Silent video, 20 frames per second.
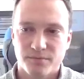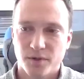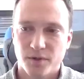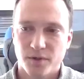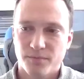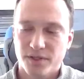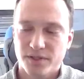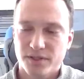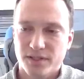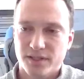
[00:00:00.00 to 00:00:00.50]
you're
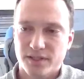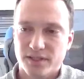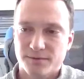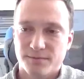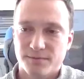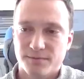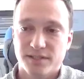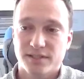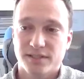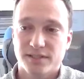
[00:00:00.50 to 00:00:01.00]
building this
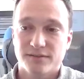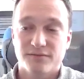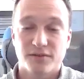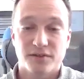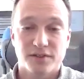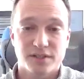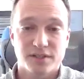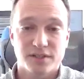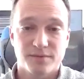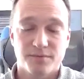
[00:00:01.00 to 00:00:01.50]
business
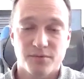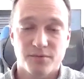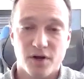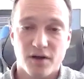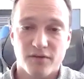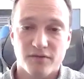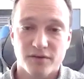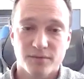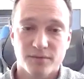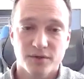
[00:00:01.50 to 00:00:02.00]
for it to be
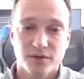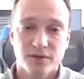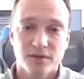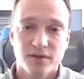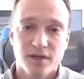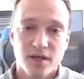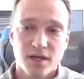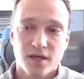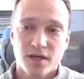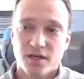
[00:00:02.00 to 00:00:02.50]

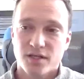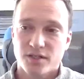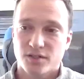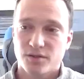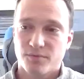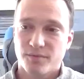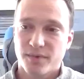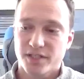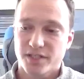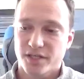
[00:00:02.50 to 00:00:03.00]
profitable
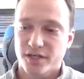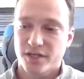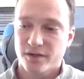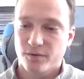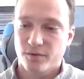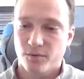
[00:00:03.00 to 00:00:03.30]
so make sure you,